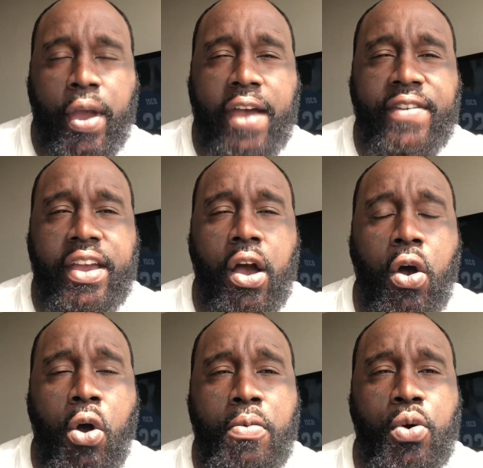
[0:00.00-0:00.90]
have a
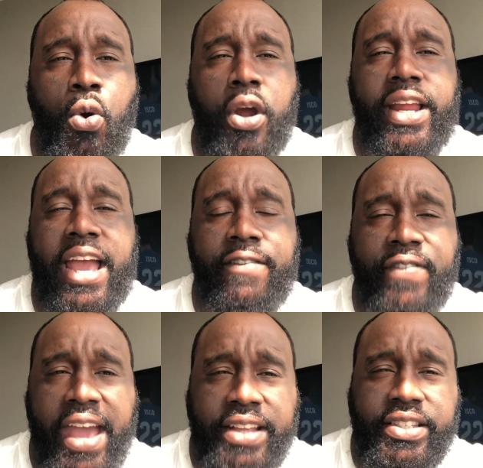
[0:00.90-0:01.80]
home court
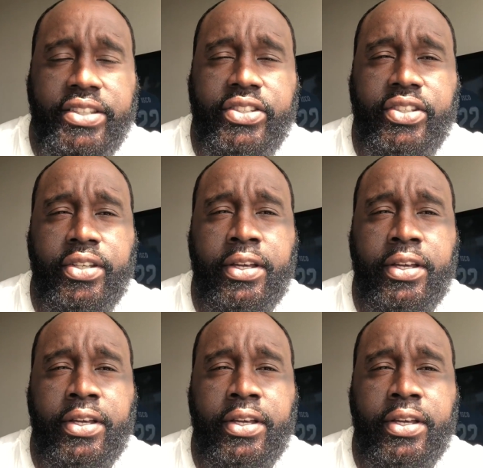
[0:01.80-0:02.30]
advantage,